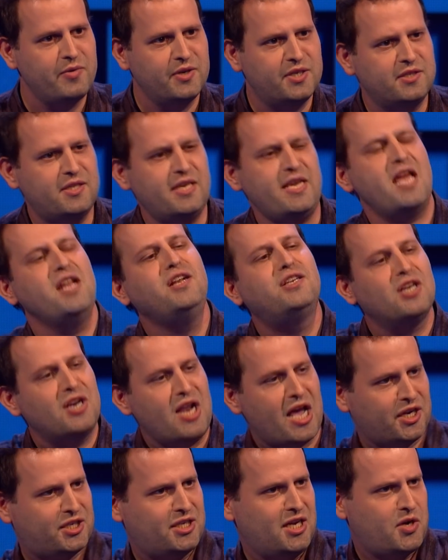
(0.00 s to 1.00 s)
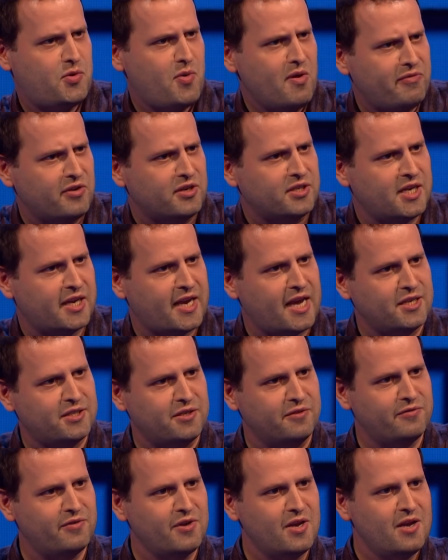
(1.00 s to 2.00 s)
which is the intellectual equivalent, I guess,
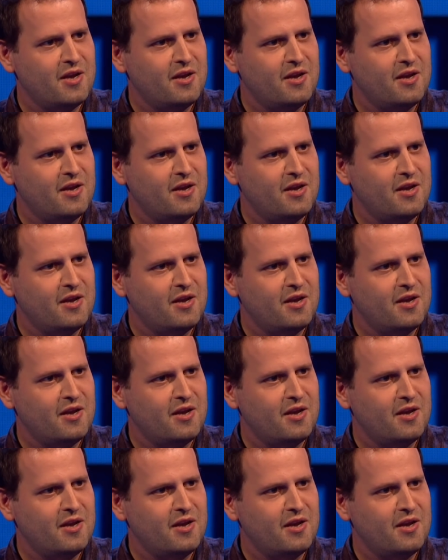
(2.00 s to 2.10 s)
of,